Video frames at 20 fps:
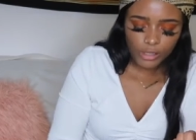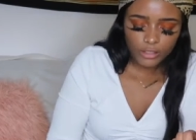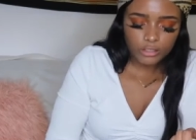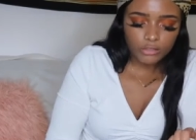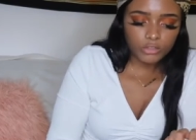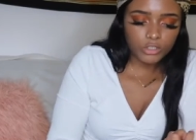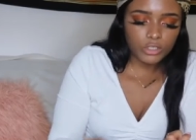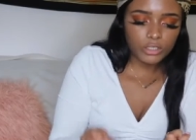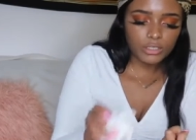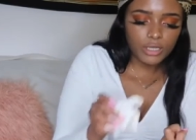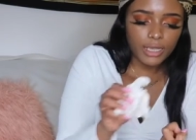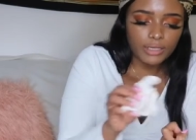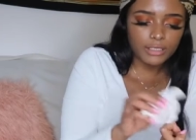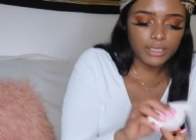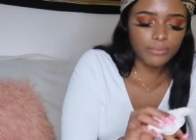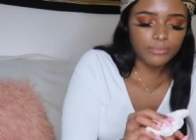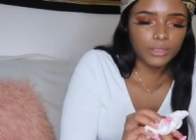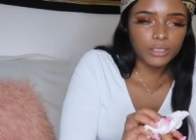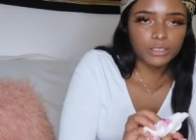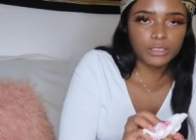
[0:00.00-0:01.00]
So just like
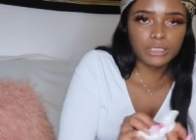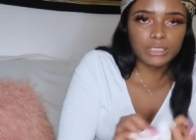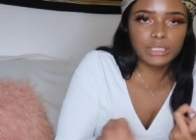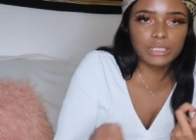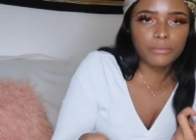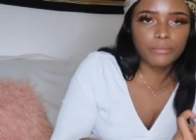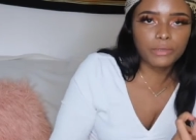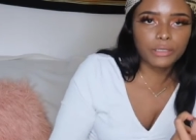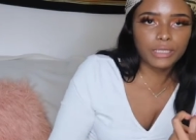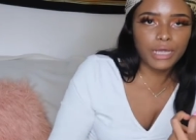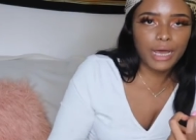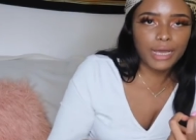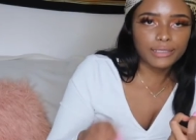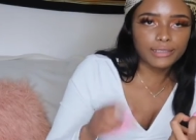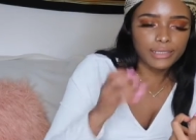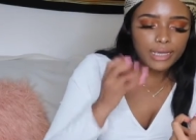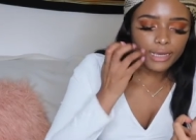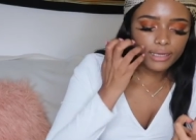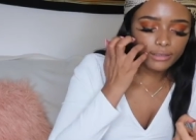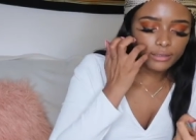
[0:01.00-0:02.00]
something to
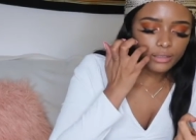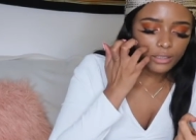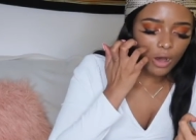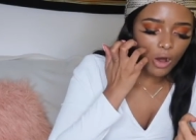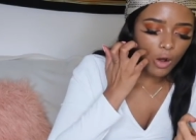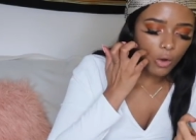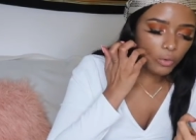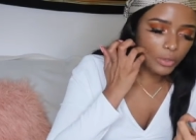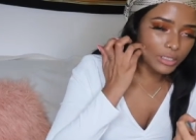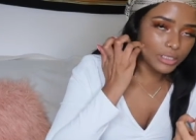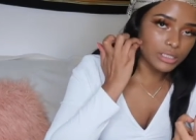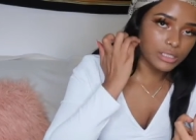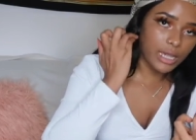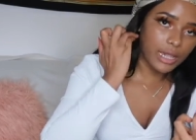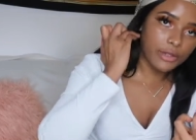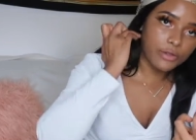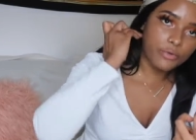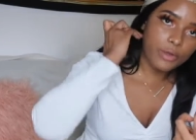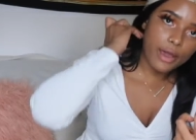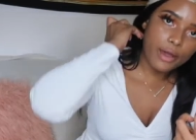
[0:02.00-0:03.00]
symbolize, like to always
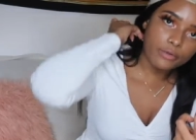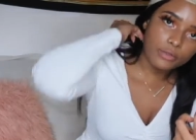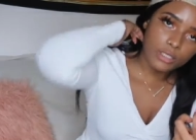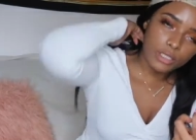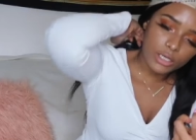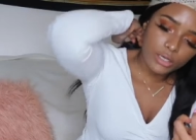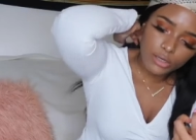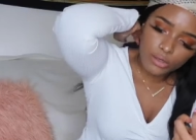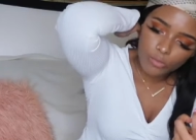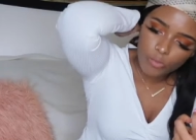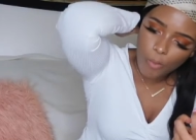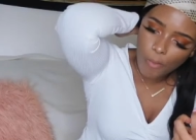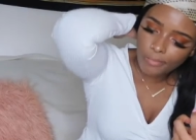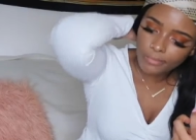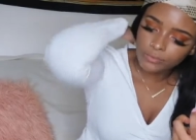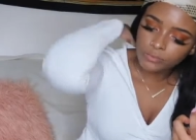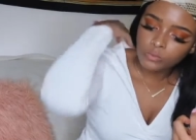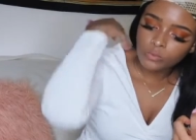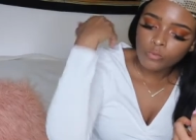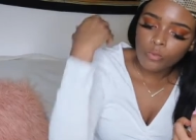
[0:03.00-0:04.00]
stay grounded
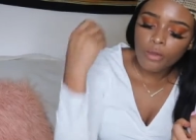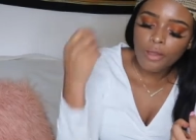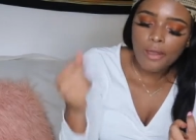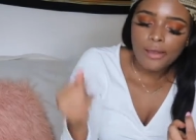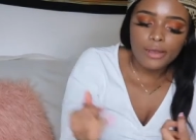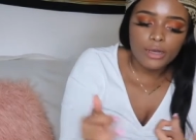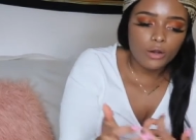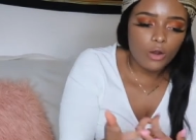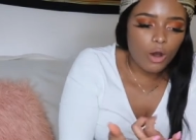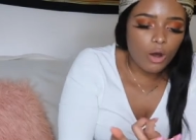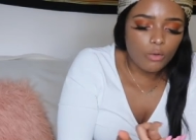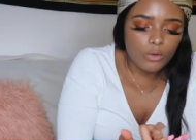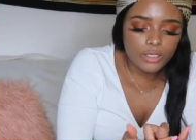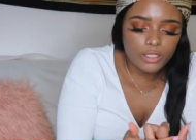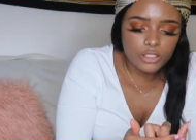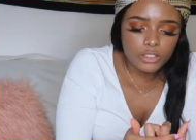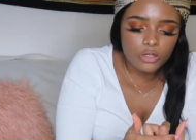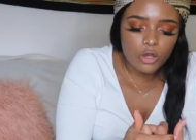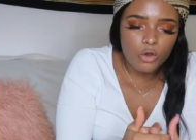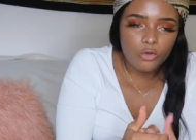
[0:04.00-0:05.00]
and
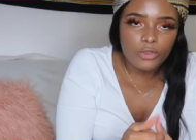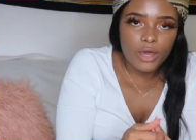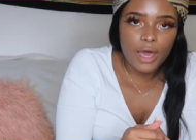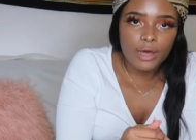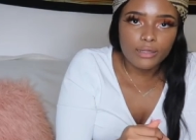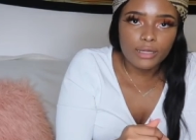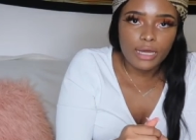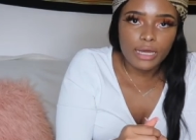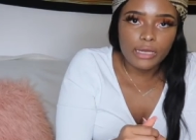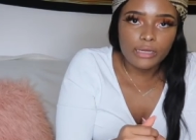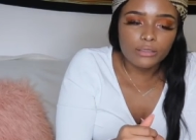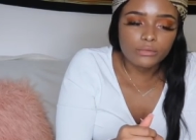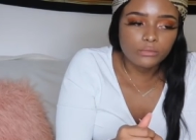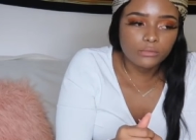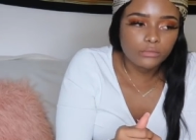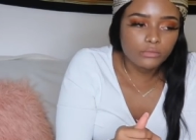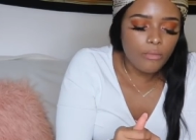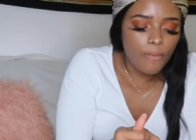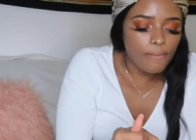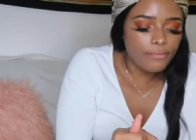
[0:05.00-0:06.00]
always know that like,
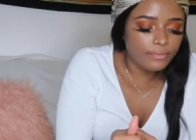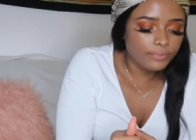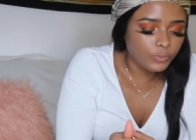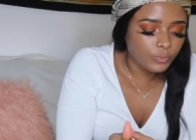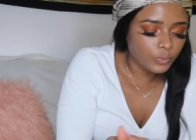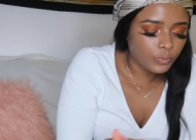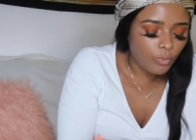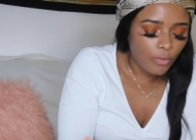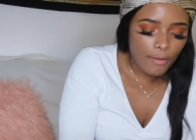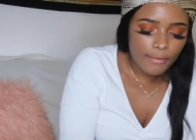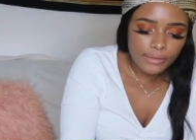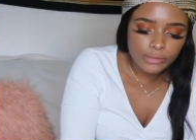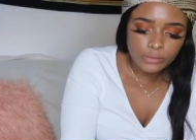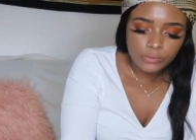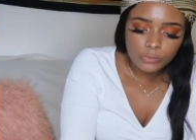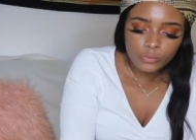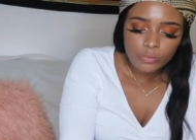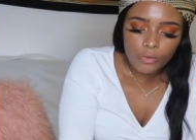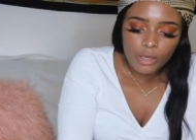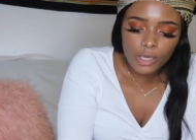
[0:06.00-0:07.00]

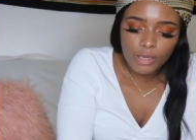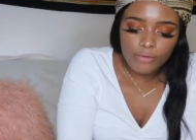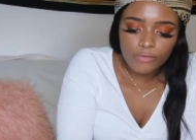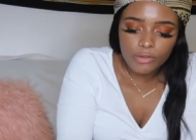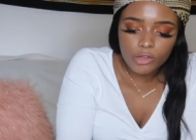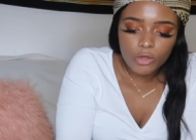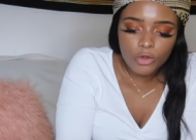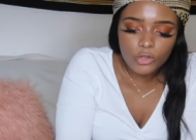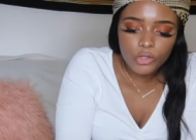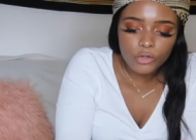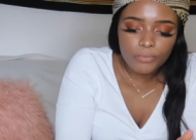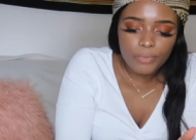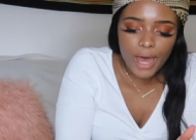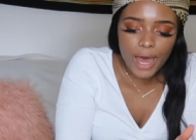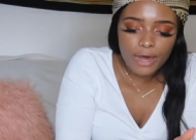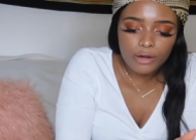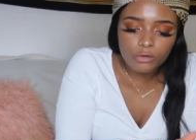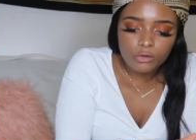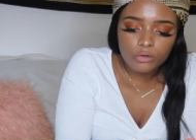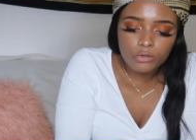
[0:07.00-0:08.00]
even though your
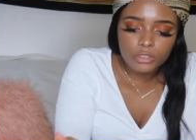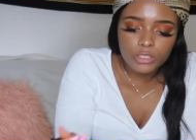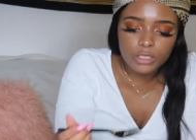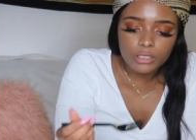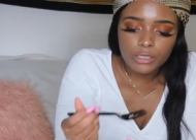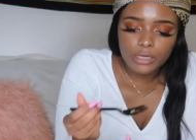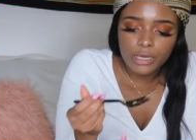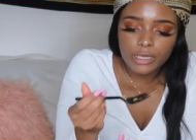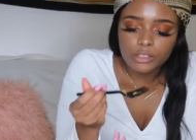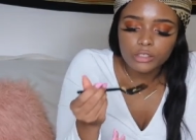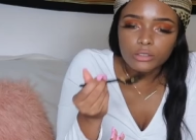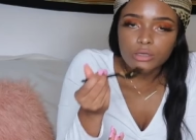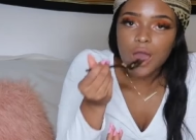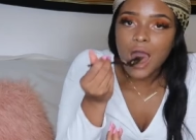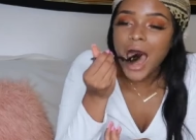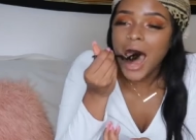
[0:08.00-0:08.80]
battles and like